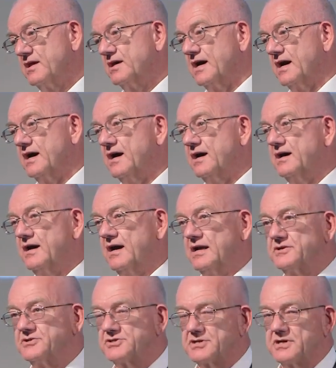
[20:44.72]

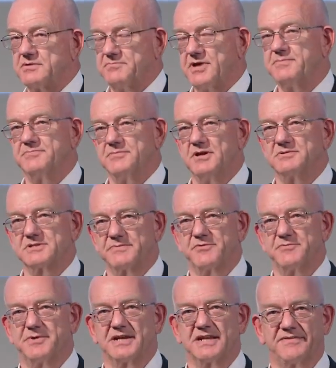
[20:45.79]
Maybe, you know, some of
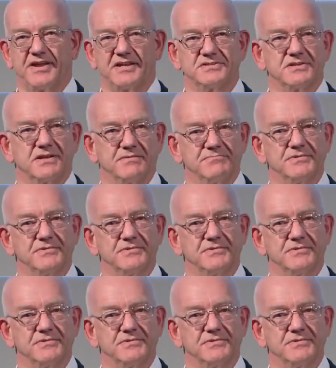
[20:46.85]
you might have